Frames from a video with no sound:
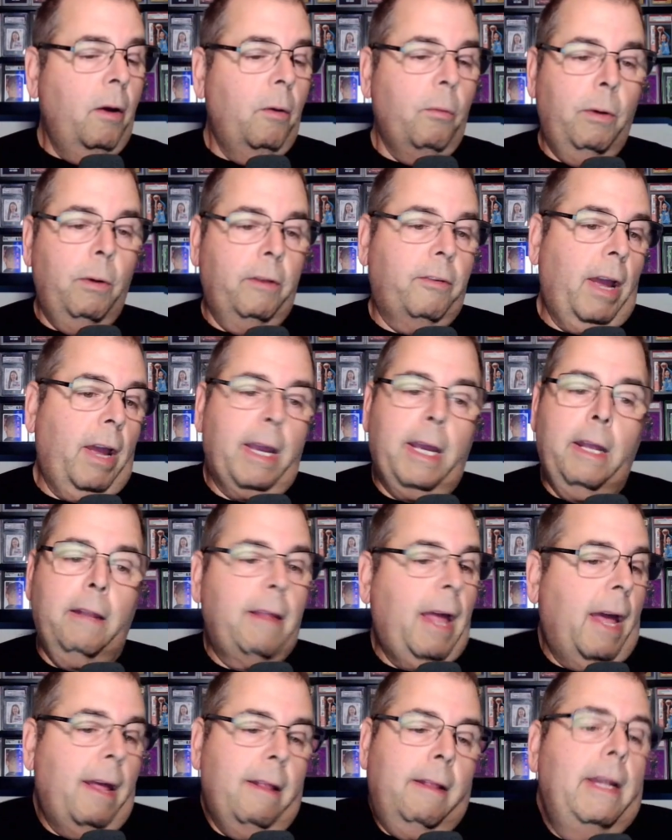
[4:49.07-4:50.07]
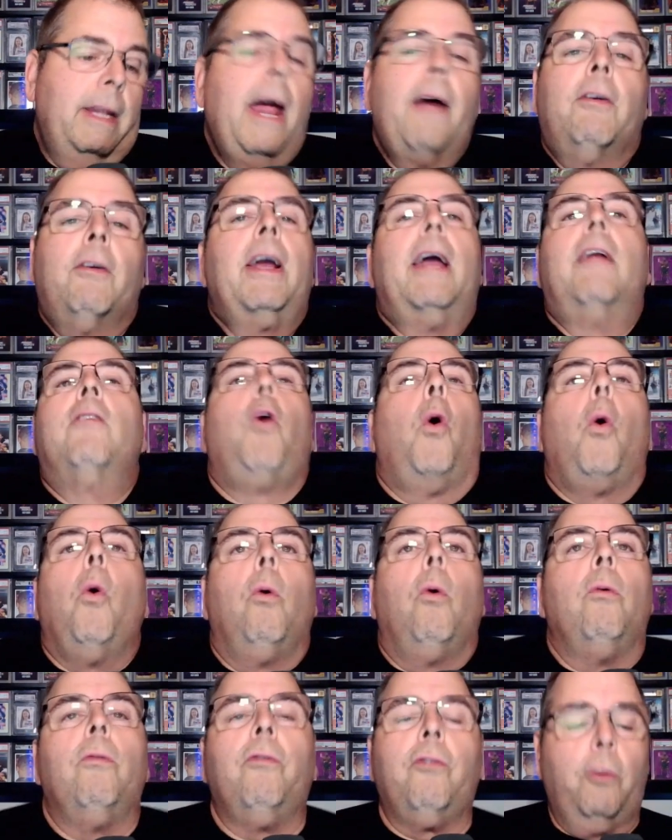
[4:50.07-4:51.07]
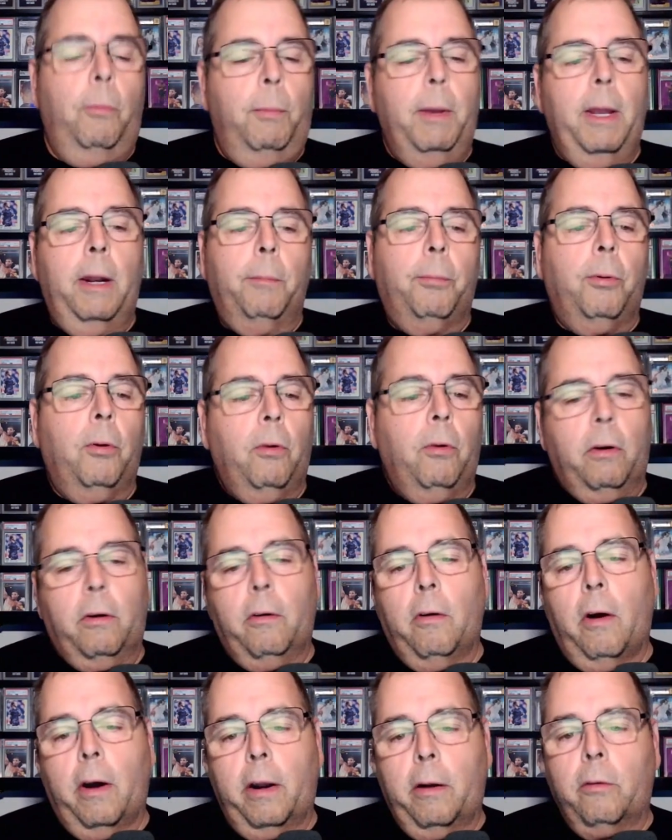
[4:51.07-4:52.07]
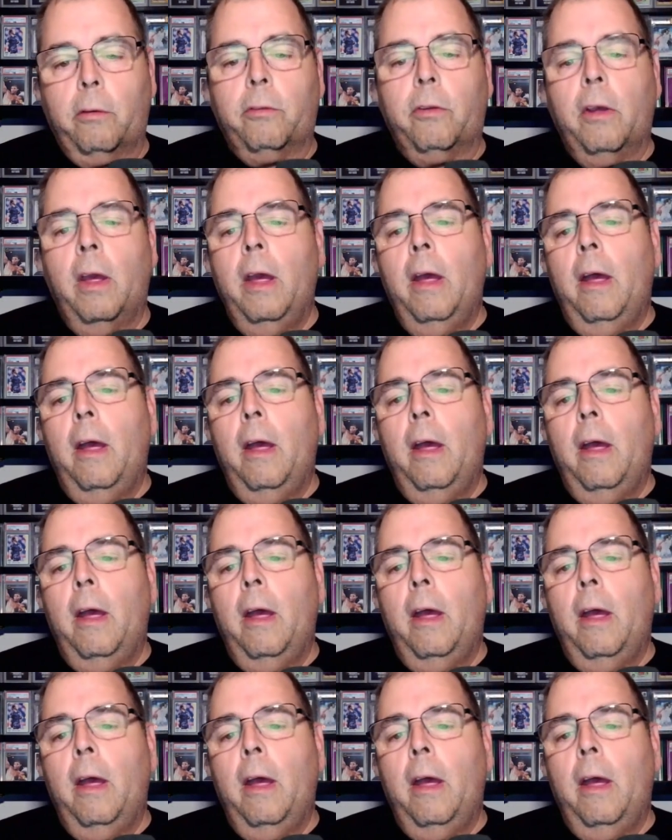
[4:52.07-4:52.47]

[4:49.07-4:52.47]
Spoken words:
which that never gets old for me to pull her autos.